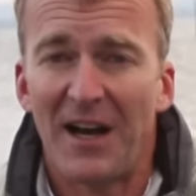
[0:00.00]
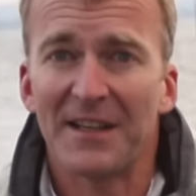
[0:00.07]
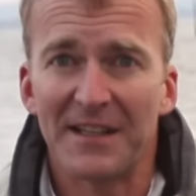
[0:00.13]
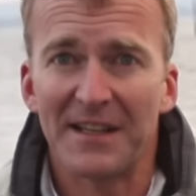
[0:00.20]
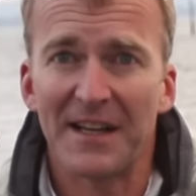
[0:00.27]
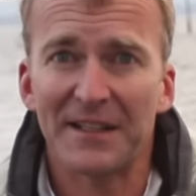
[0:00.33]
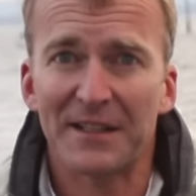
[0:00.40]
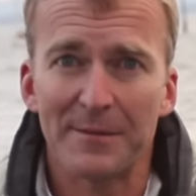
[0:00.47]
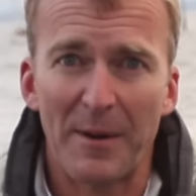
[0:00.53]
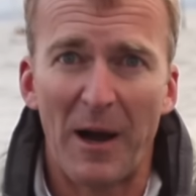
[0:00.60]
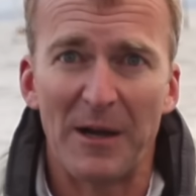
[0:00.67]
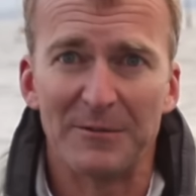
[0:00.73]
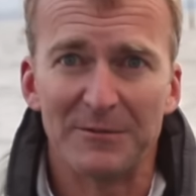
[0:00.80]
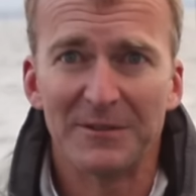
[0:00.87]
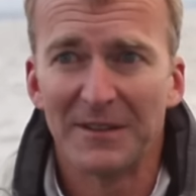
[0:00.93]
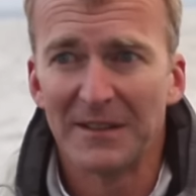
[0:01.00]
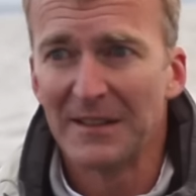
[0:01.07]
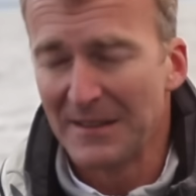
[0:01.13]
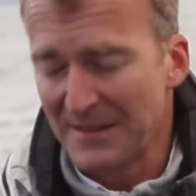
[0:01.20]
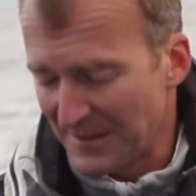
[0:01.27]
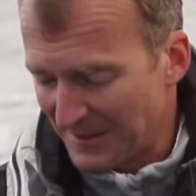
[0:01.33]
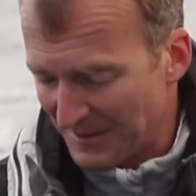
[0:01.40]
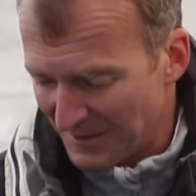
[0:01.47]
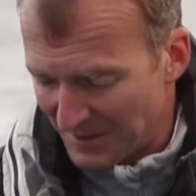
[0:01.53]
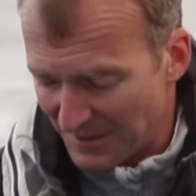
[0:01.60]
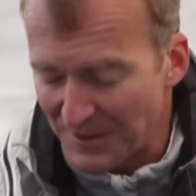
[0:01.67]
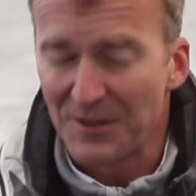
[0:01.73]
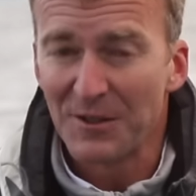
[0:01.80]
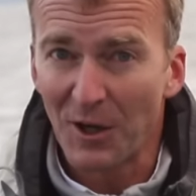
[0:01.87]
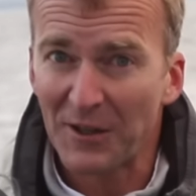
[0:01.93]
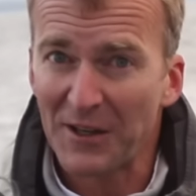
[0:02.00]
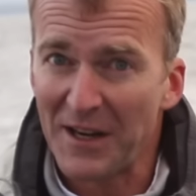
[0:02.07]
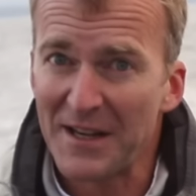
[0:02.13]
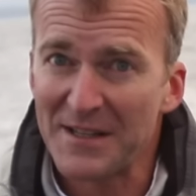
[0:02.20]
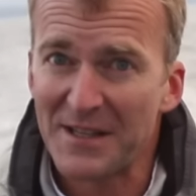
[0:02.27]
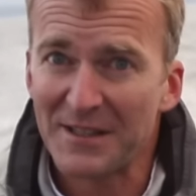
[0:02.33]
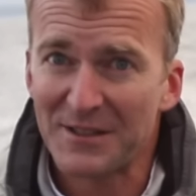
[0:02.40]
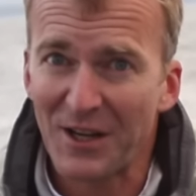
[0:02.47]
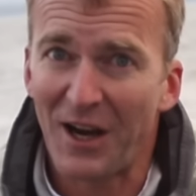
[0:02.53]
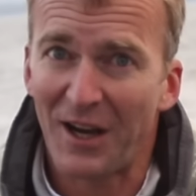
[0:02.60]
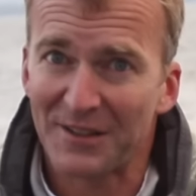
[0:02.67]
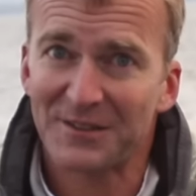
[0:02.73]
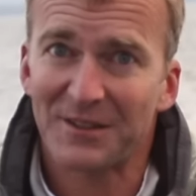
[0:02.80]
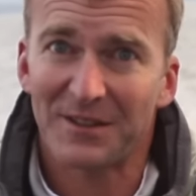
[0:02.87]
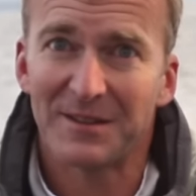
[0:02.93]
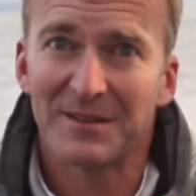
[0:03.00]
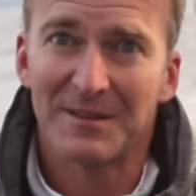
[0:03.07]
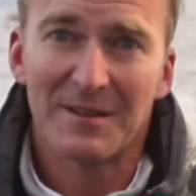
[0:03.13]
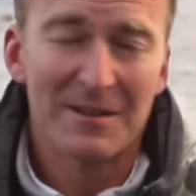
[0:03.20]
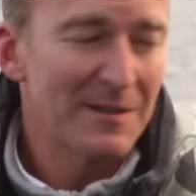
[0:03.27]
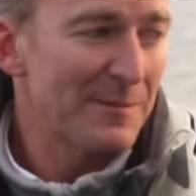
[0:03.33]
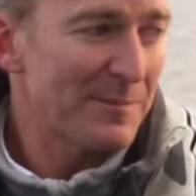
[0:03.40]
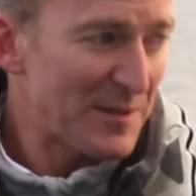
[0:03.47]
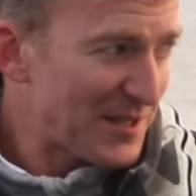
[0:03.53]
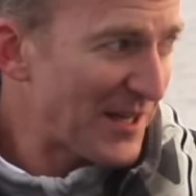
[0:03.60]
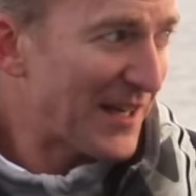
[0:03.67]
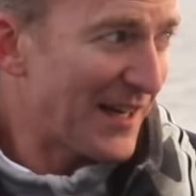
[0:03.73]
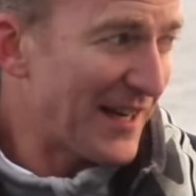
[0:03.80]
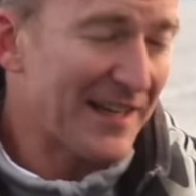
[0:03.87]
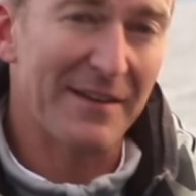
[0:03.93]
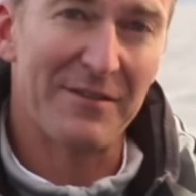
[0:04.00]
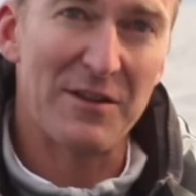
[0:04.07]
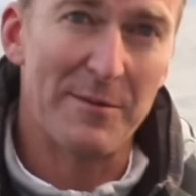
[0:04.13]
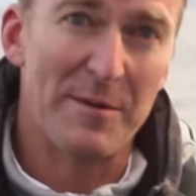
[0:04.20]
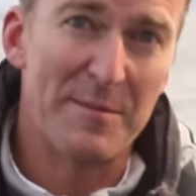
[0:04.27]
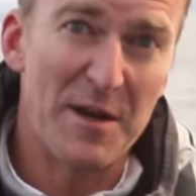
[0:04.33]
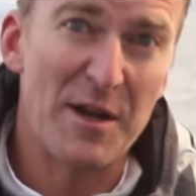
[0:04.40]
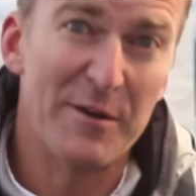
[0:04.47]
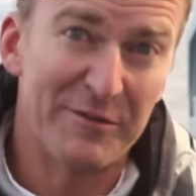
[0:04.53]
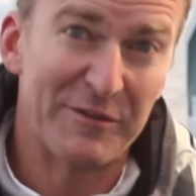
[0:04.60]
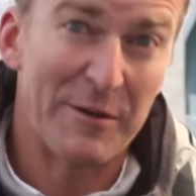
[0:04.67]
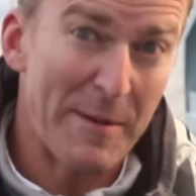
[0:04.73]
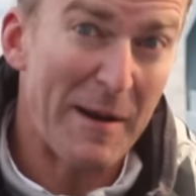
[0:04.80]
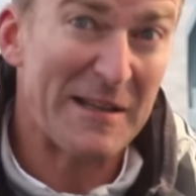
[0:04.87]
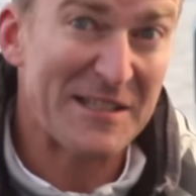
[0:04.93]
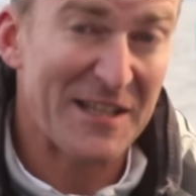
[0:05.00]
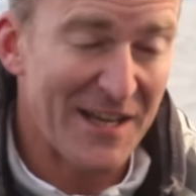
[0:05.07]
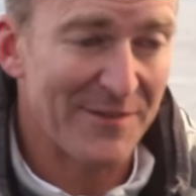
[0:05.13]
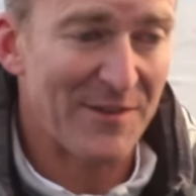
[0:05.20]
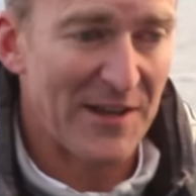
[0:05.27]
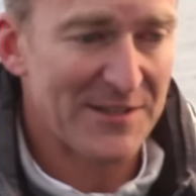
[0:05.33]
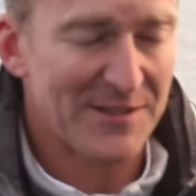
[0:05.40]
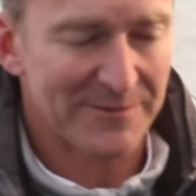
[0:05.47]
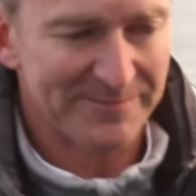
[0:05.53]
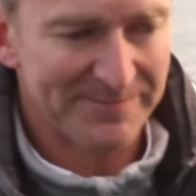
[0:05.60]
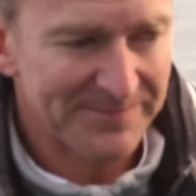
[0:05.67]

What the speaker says: underneath the boat. Not an easy task, particularly given the manoeuvrability of this.